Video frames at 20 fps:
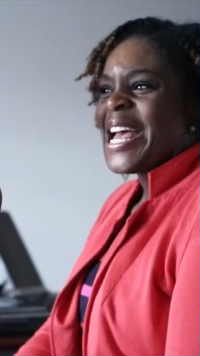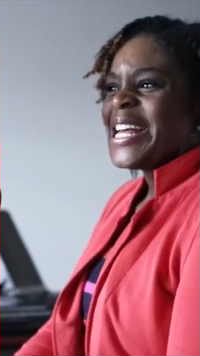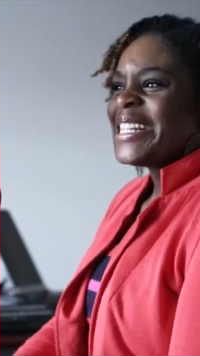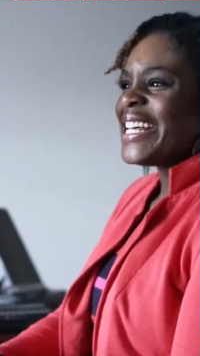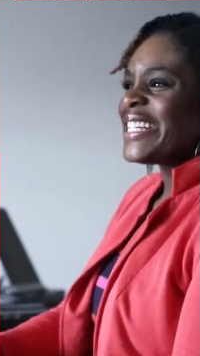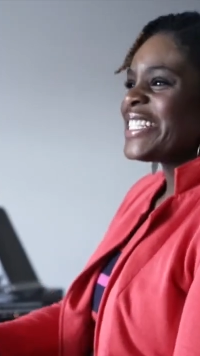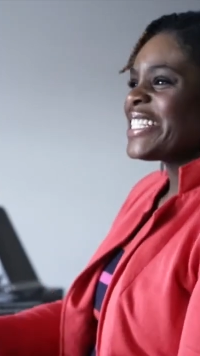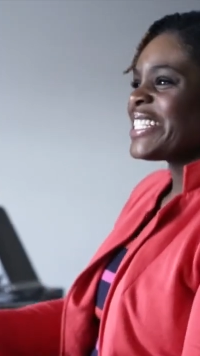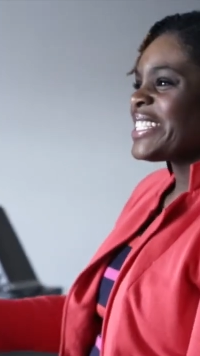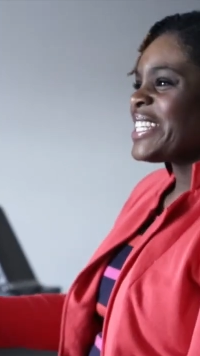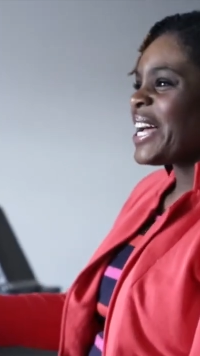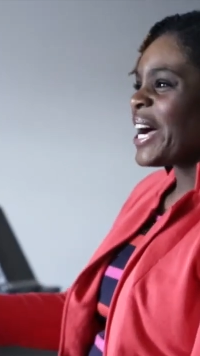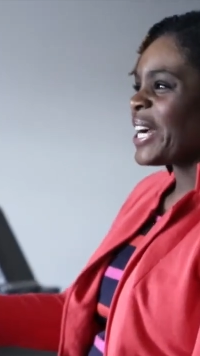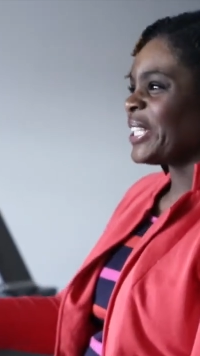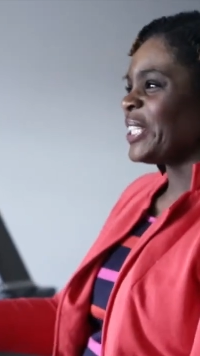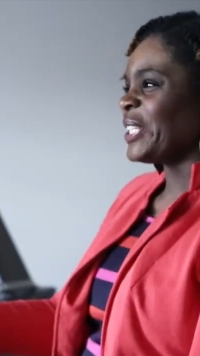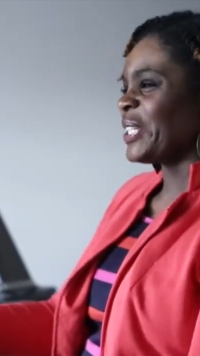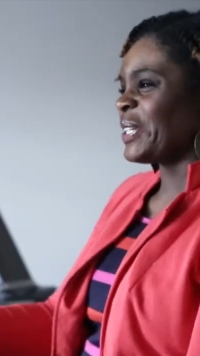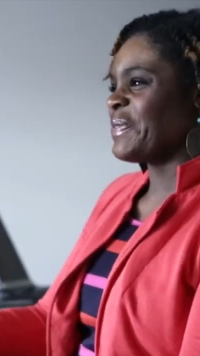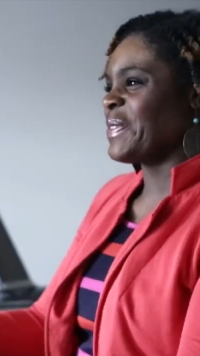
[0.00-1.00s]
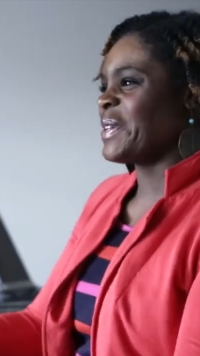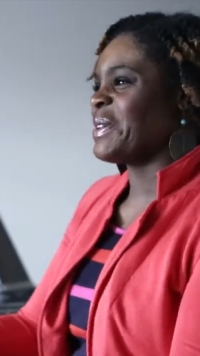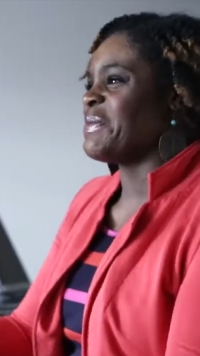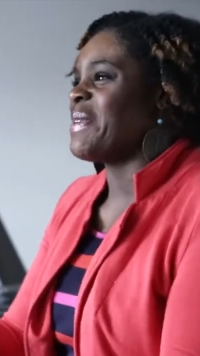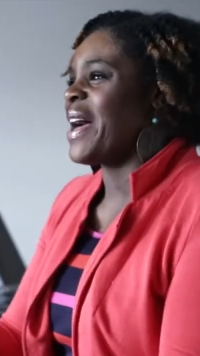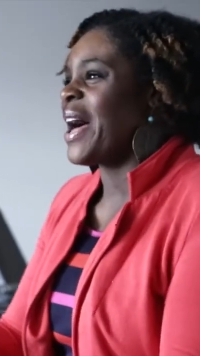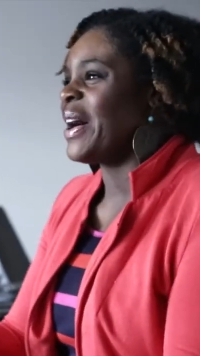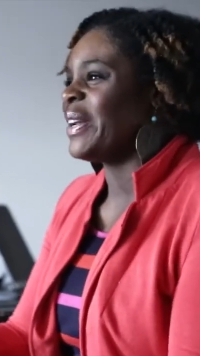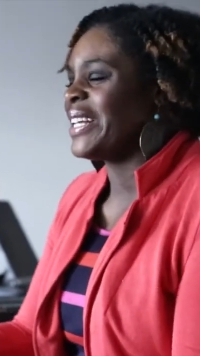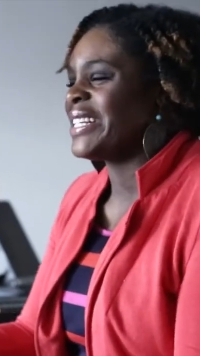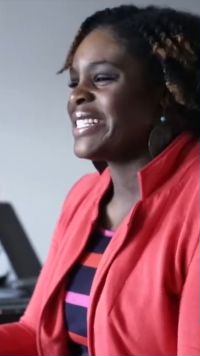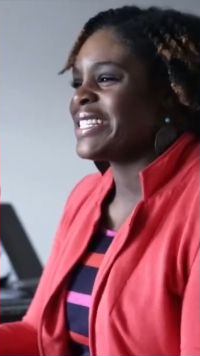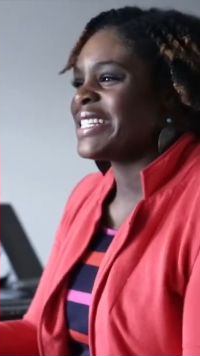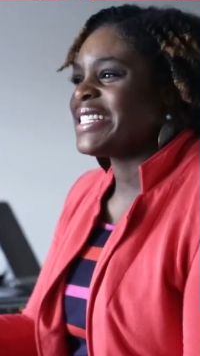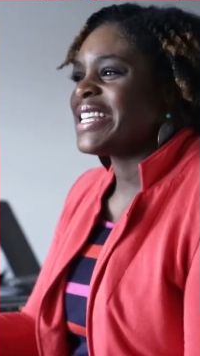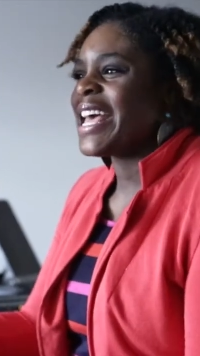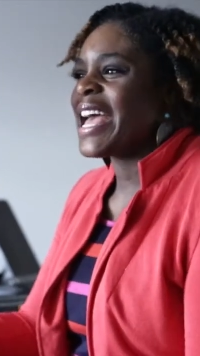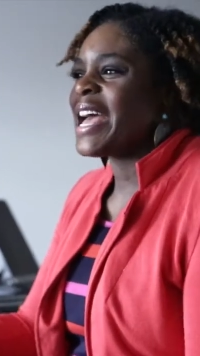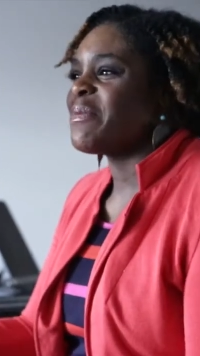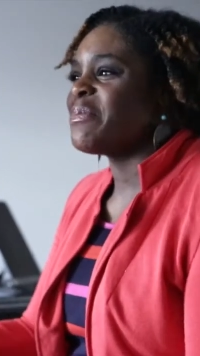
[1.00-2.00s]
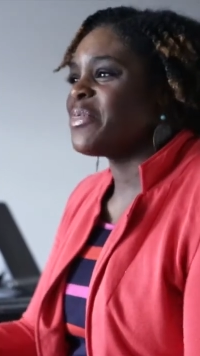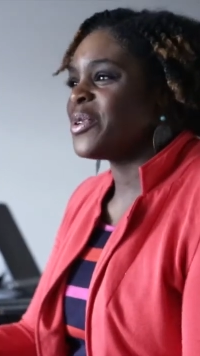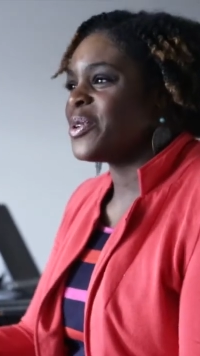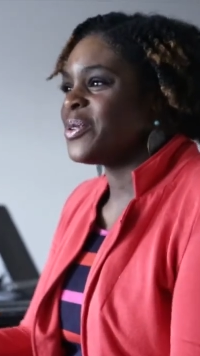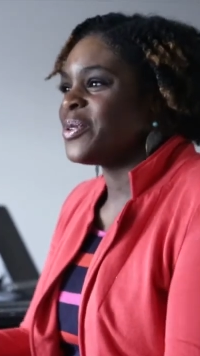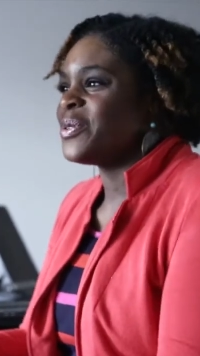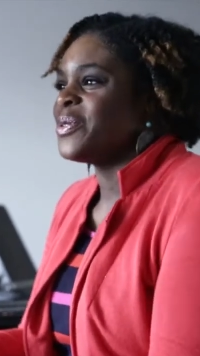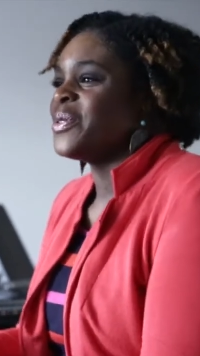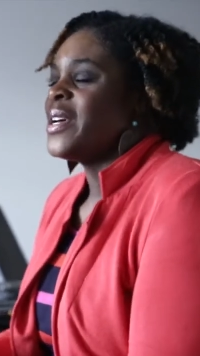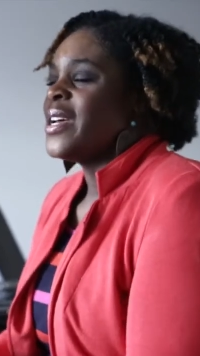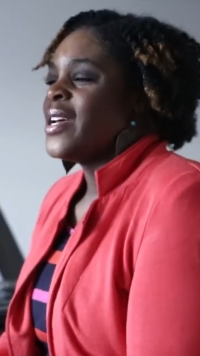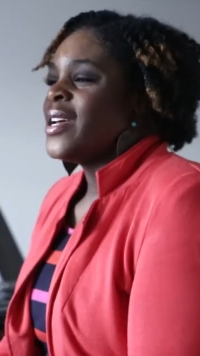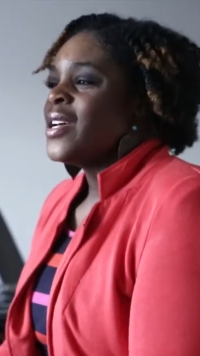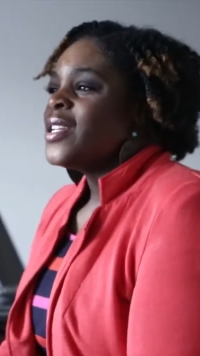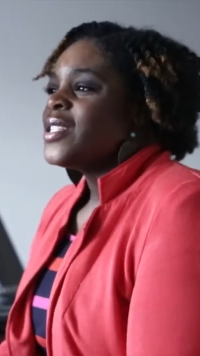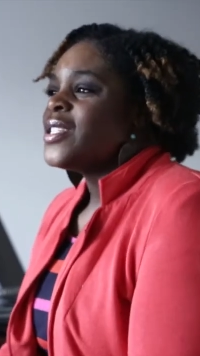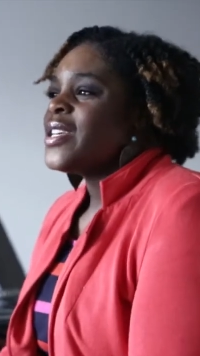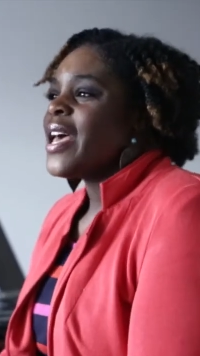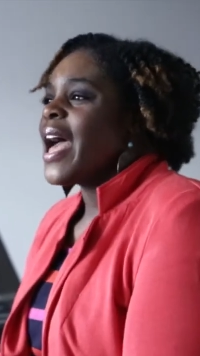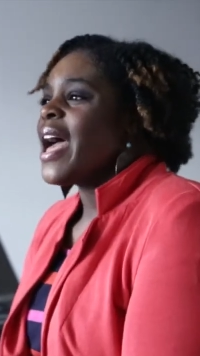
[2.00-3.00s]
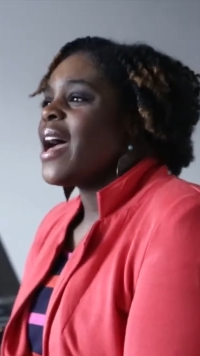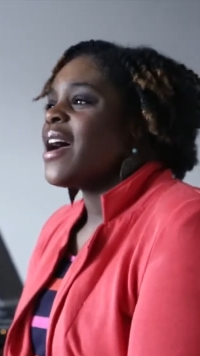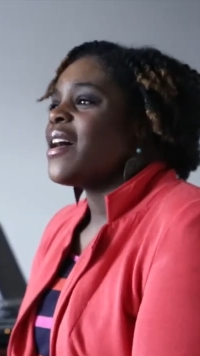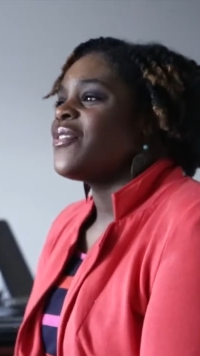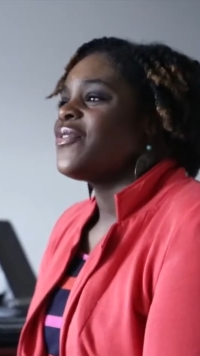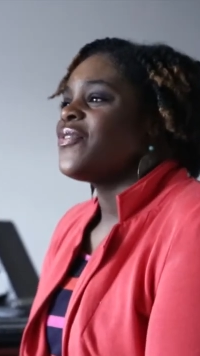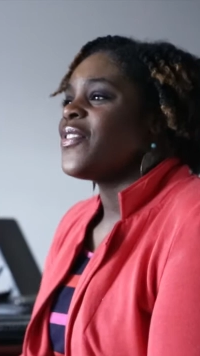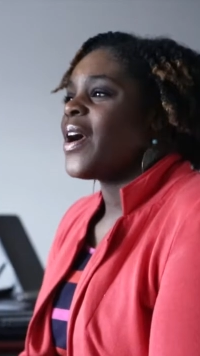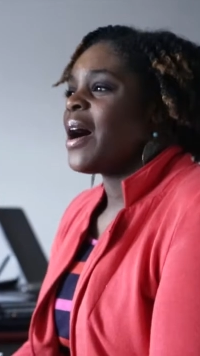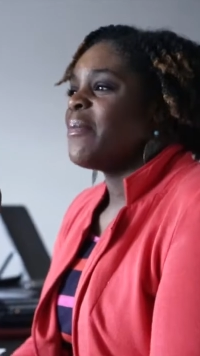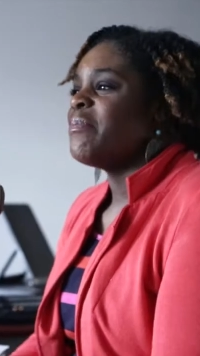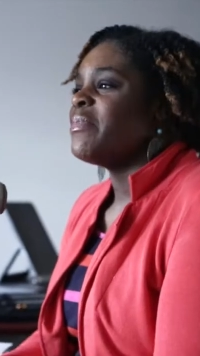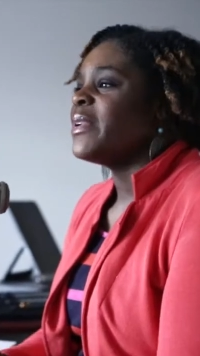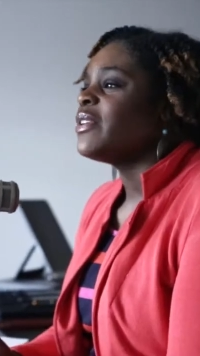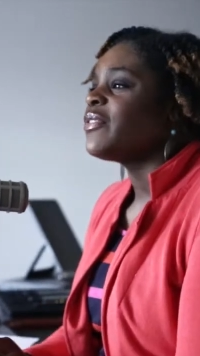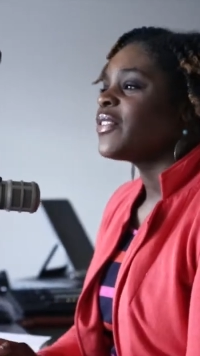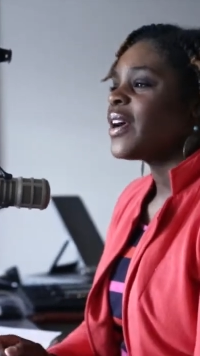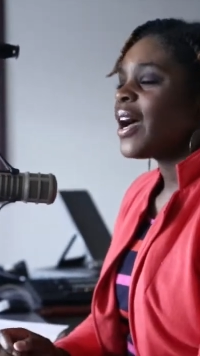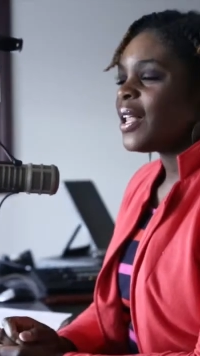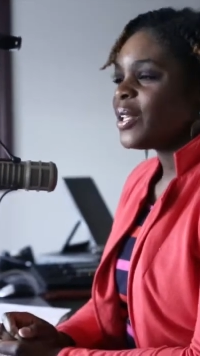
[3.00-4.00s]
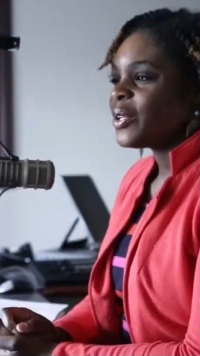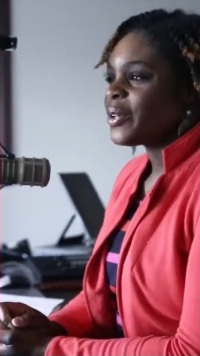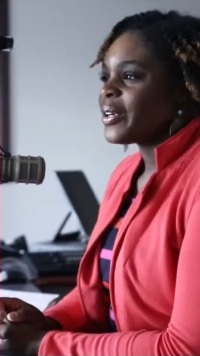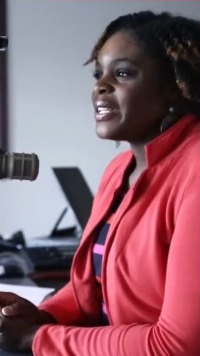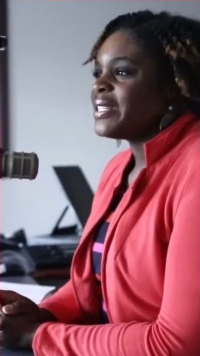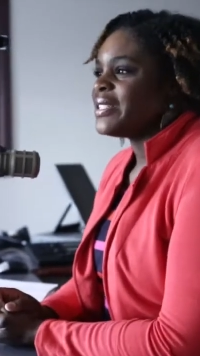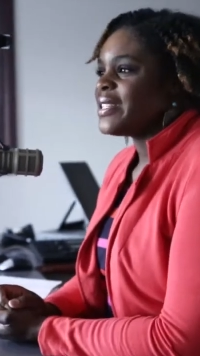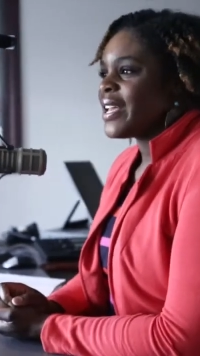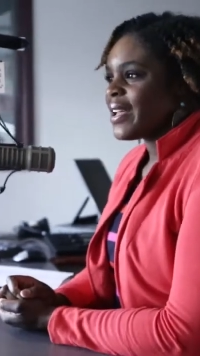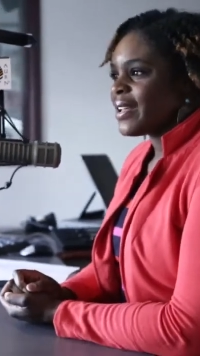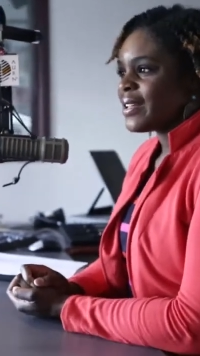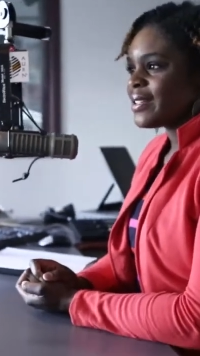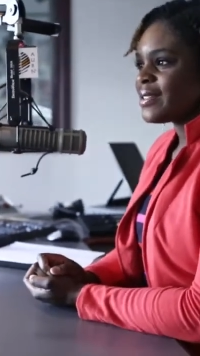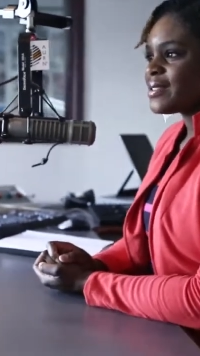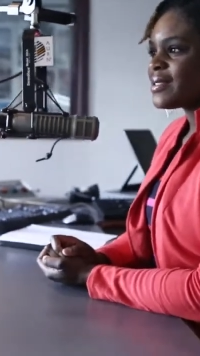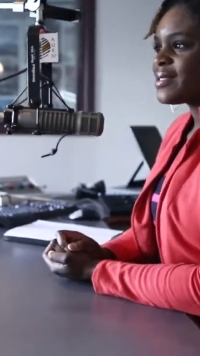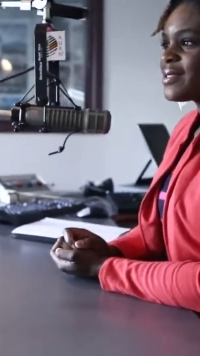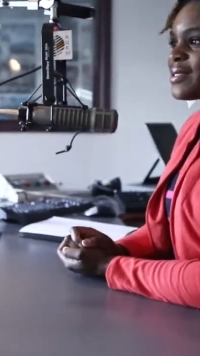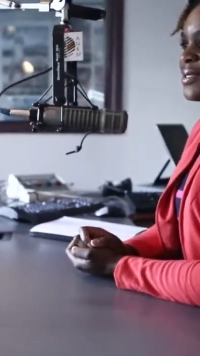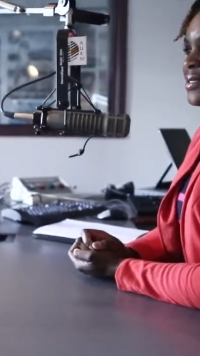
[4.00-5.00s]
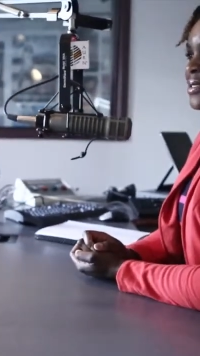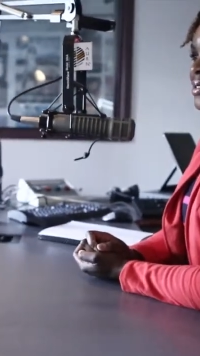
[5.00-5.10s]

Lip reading: let's just talk a little bit about, is it taboo to have men of color in dance?